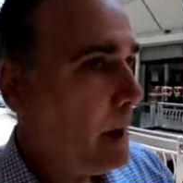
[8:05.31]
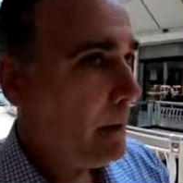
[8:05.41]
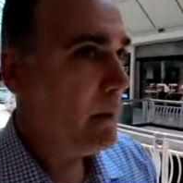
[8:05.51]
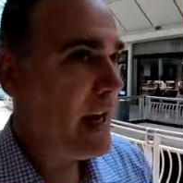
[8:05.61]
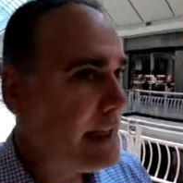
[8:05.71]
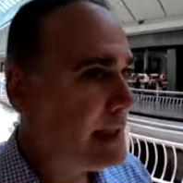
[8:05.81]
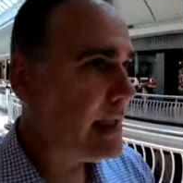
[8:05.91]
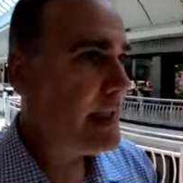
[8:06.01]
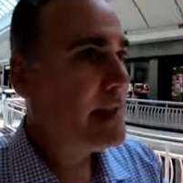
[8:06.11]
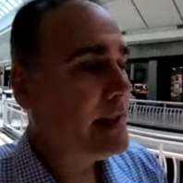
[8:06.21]

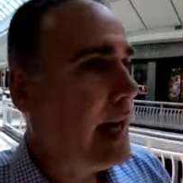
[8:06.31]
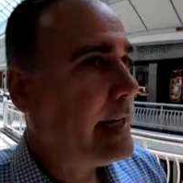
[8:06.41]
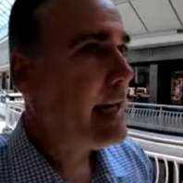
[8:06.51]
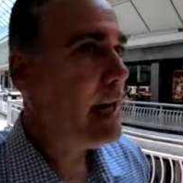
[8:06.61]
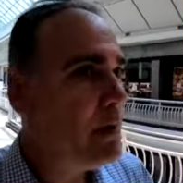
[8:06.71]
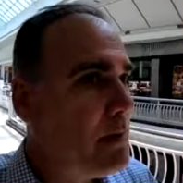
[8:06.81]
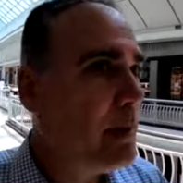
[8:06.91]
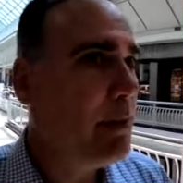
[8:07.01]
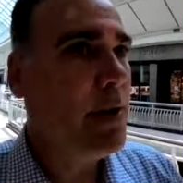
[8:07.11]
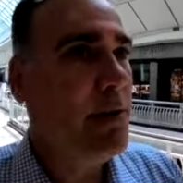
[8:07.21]
Macy's, I can't
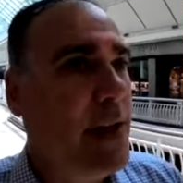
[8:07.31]
remember if